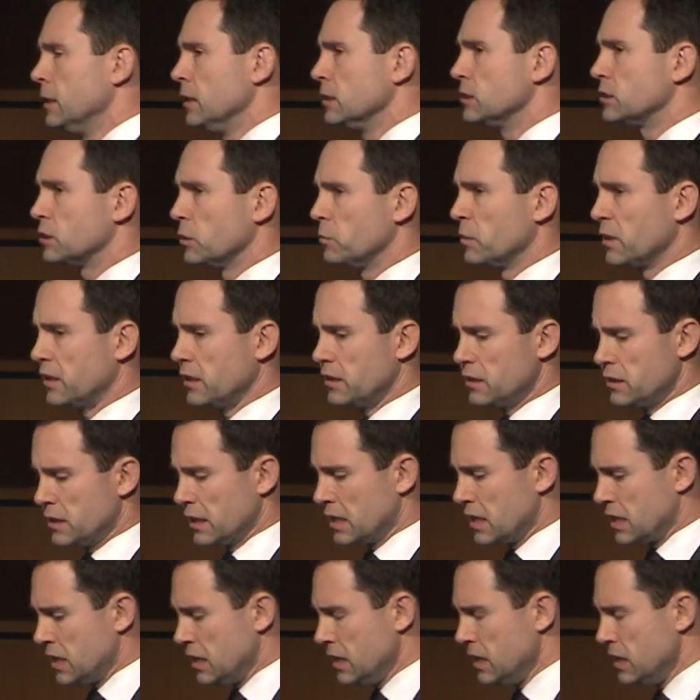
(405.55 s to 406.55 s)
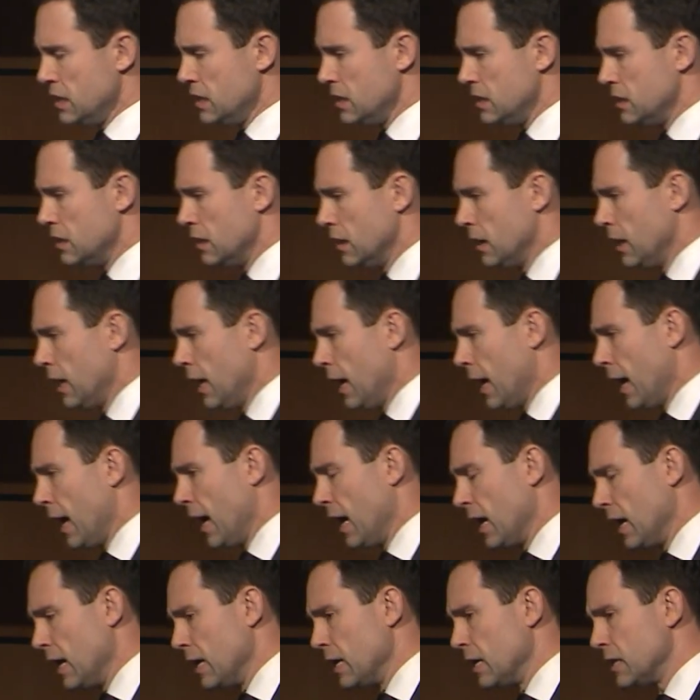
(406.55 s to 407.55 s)
some of the, the key
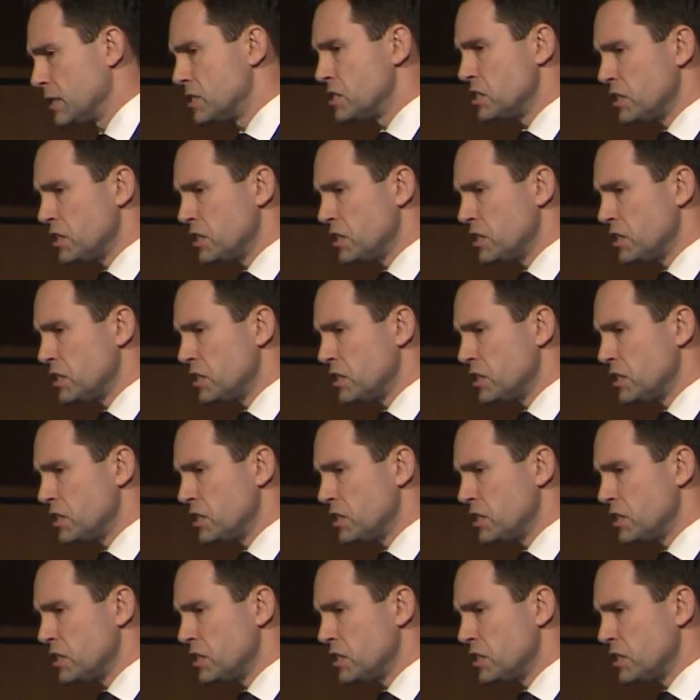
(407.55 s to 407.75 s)
uh,